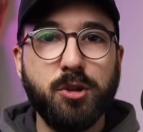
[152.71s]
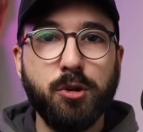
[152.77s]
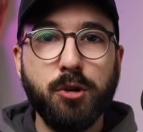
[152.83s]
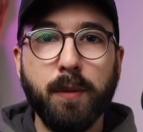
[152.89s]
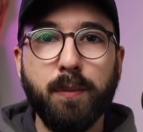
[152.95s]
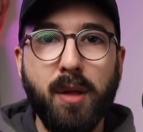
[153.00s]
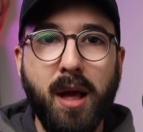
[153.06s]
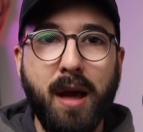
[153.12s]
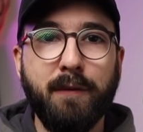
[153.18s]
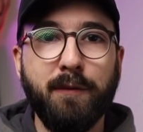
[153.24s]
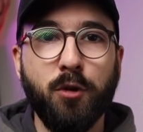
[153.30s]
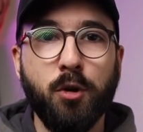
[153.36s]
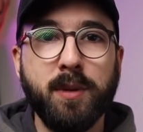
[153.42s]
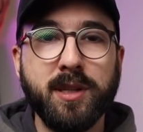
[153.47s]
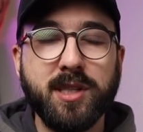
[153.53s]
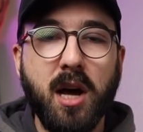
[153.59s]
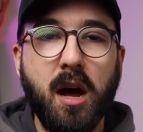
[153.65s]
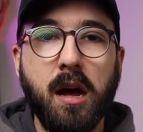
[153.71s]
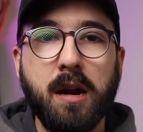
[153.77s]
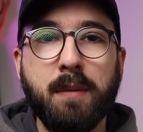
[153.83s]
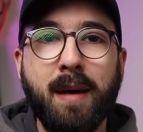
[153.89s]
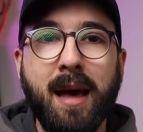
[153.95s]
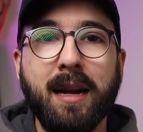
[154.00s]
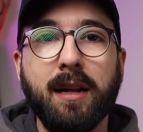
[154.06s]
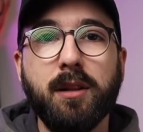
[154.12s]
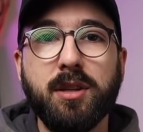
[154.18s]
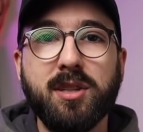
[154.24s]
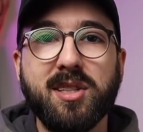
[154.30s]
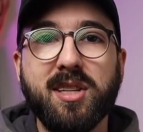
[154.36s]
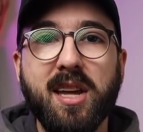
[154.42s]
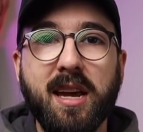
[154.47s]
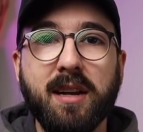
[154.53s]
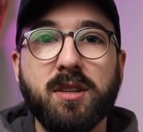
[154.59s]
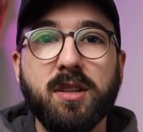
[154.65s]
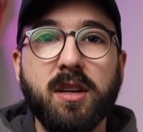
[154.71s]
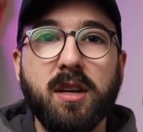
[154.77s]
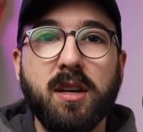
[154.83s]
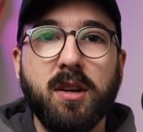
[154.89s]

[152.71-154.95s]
to the platform is automatically staked,